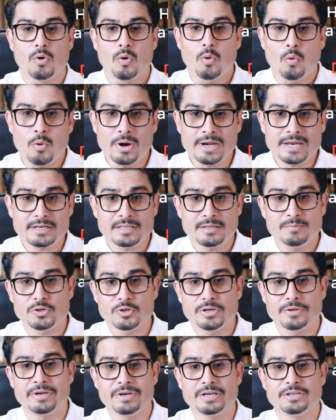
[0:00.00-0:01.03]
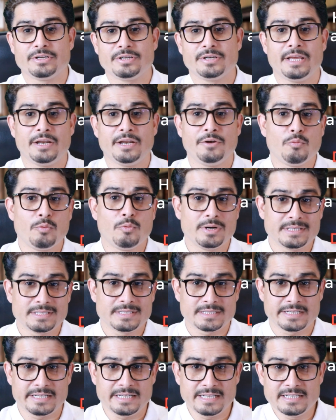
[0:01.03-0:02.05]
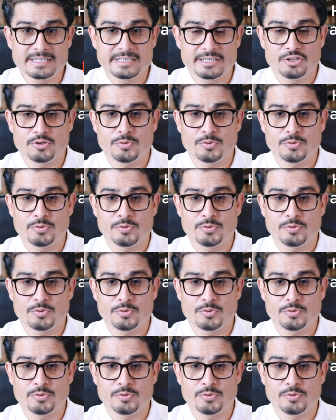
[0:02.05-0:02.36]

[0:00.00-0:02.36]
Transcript: What are the motivation and what skills